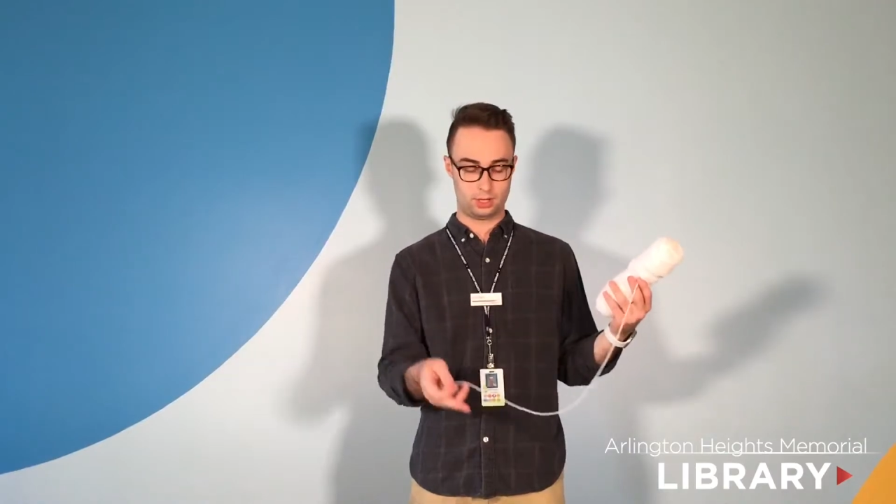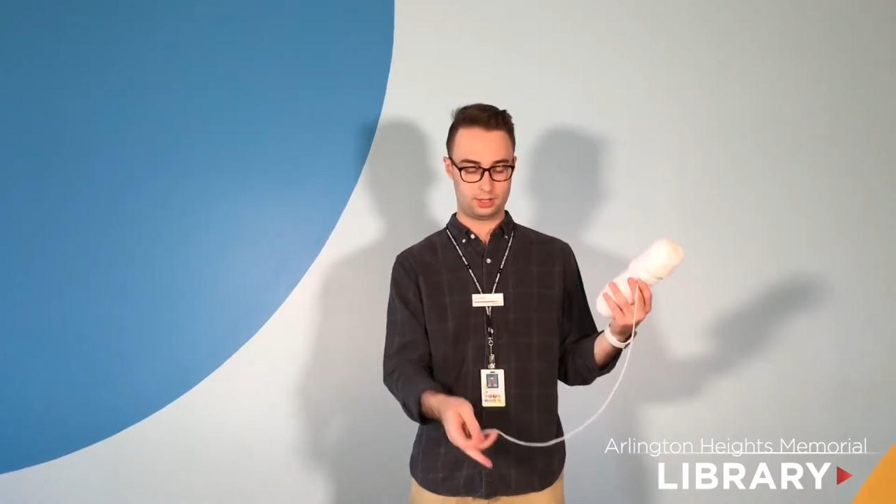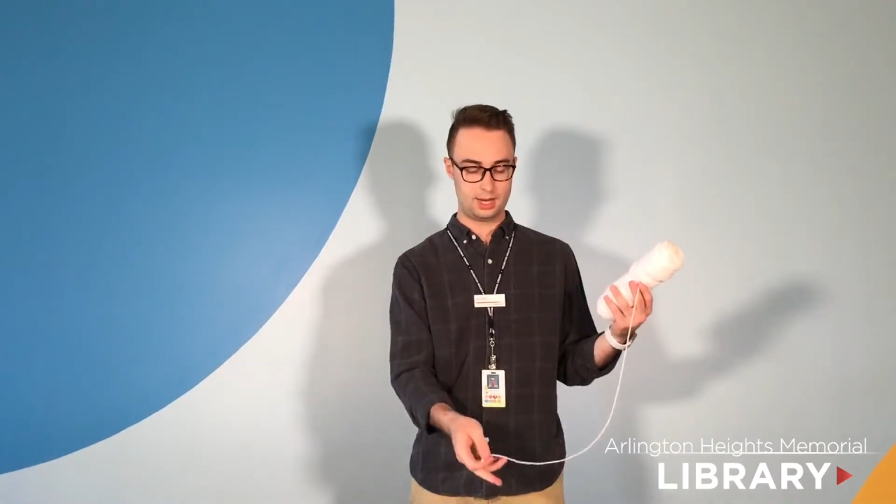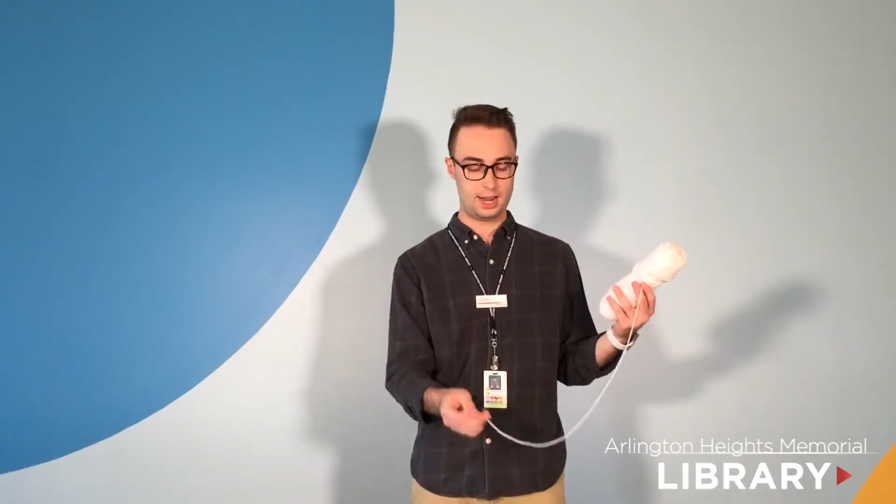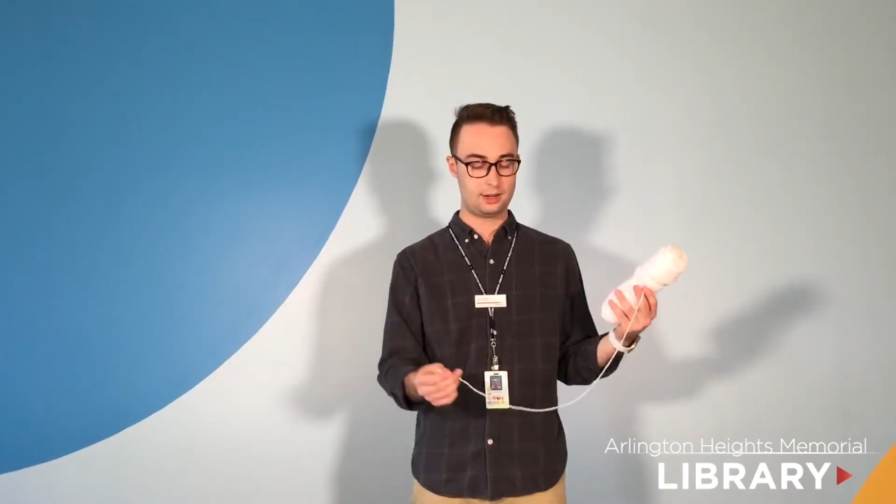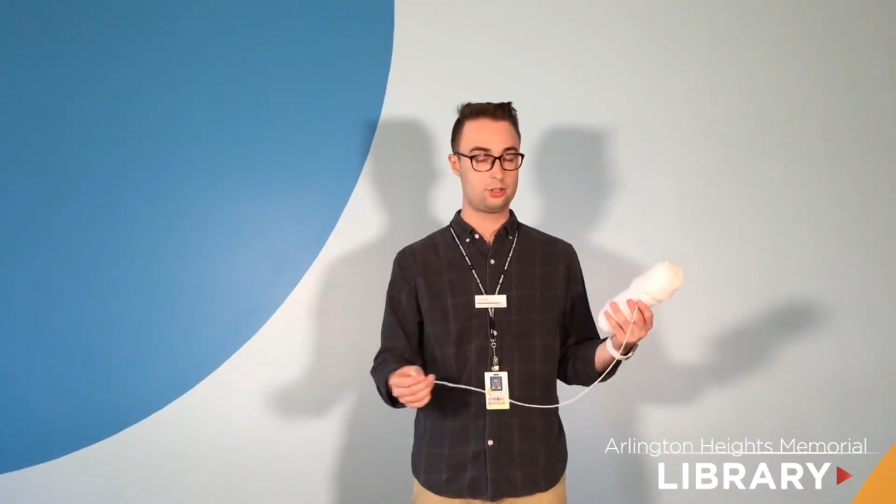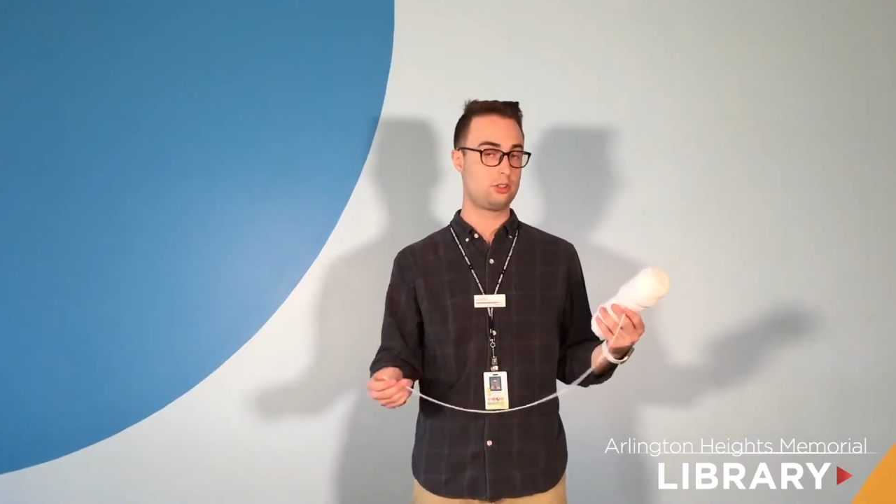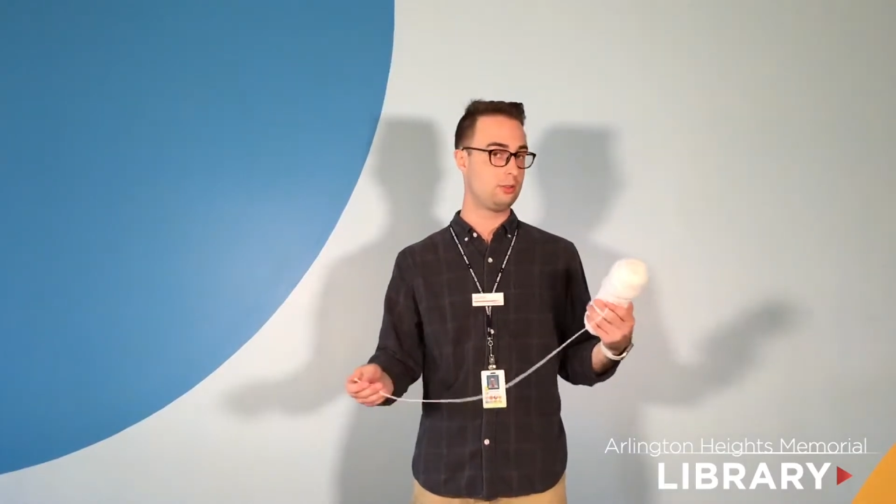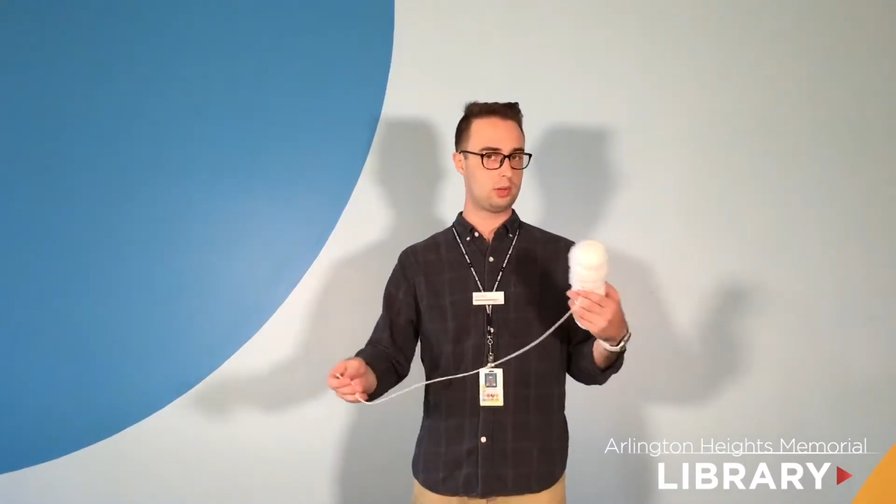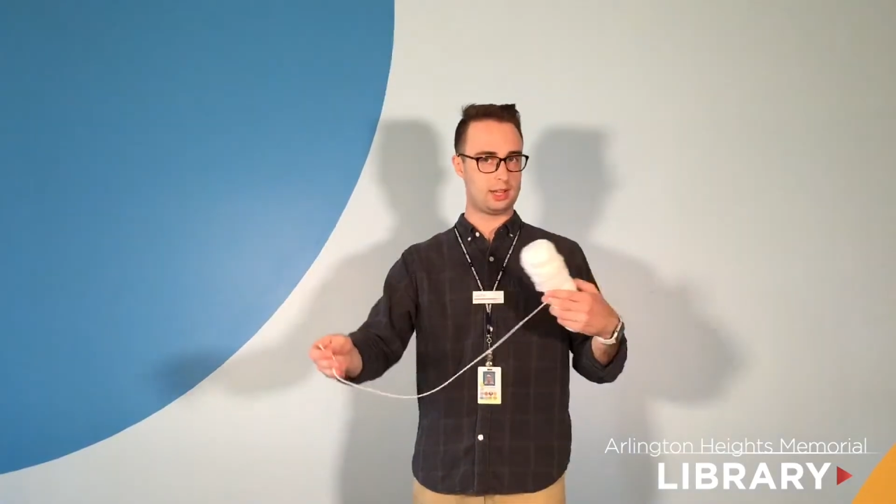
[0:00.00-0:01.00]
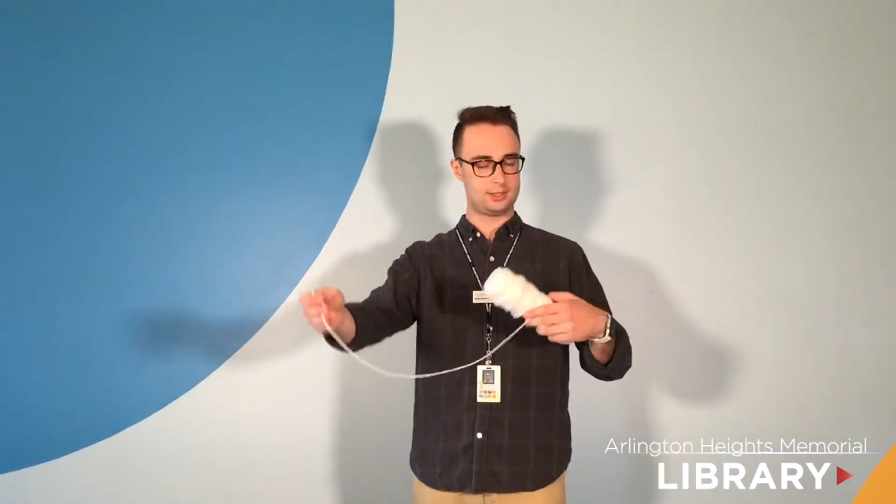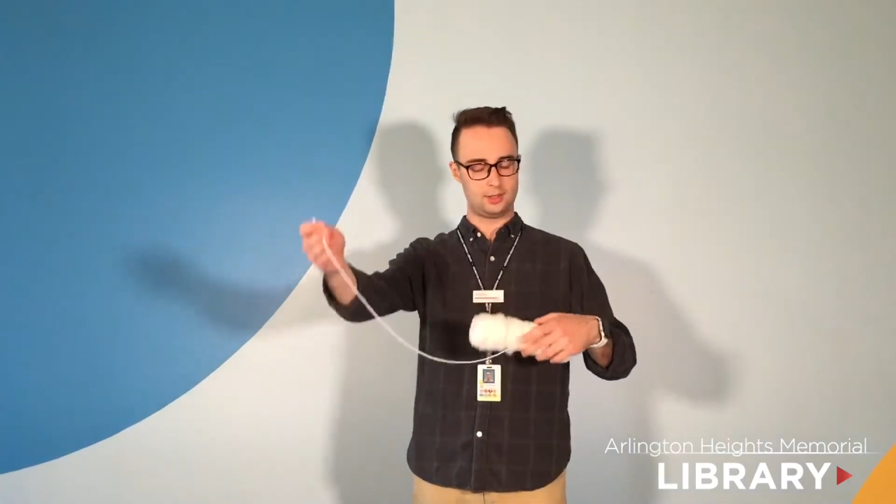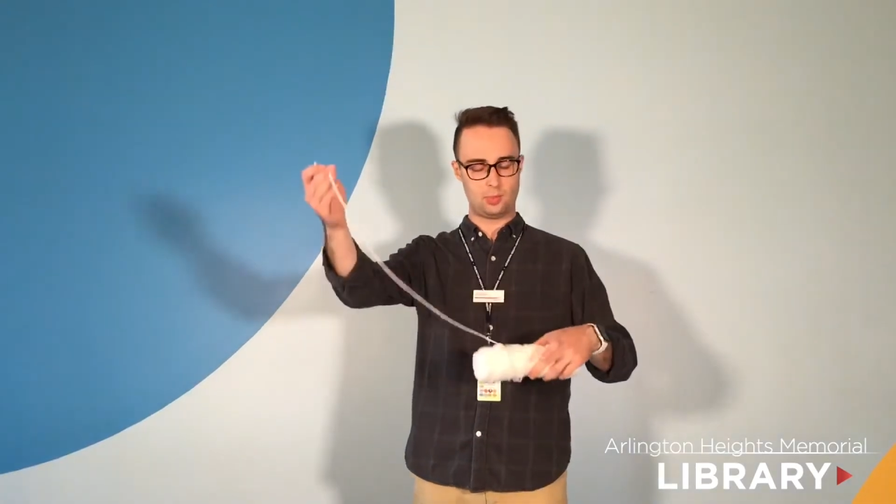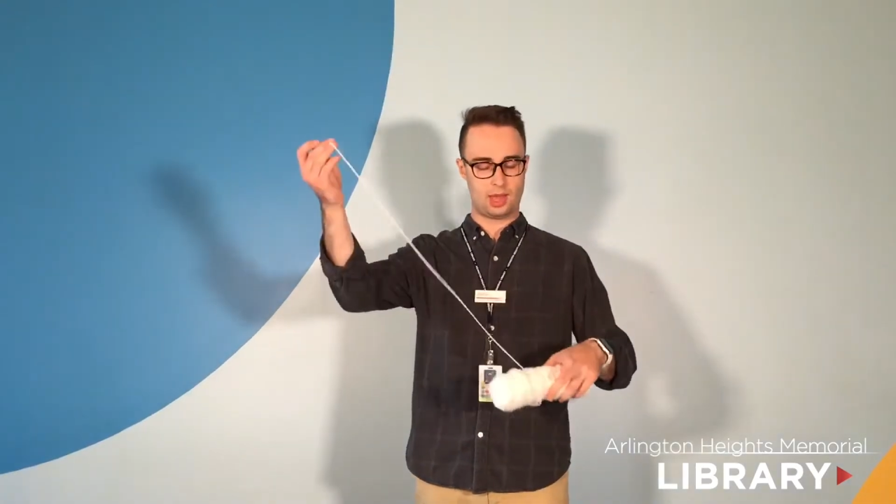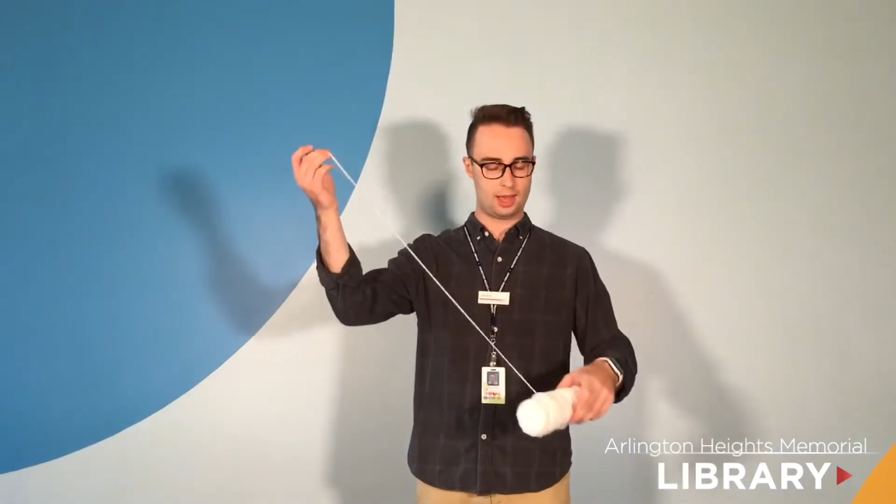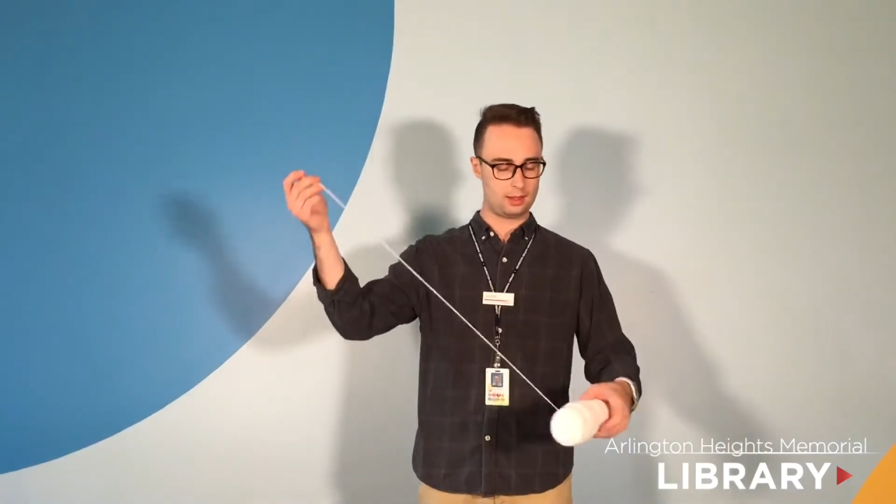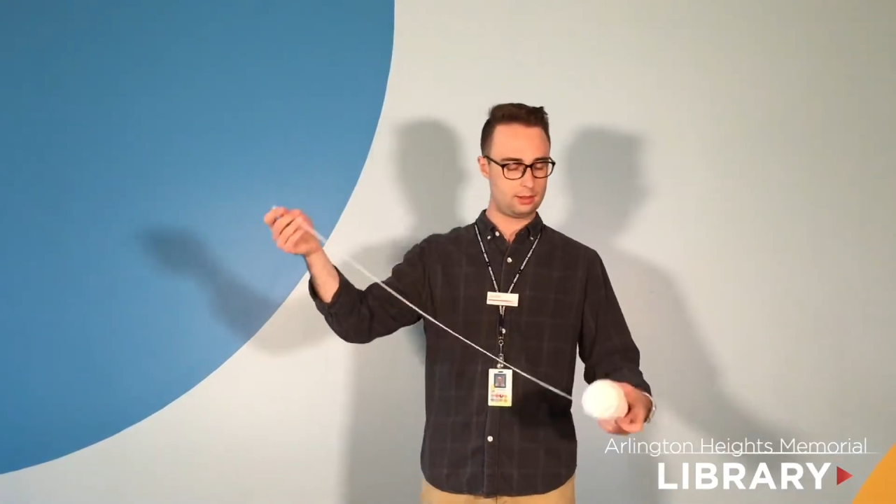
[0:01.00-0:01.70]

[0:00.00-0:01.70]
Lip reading: attach to the plastic bag.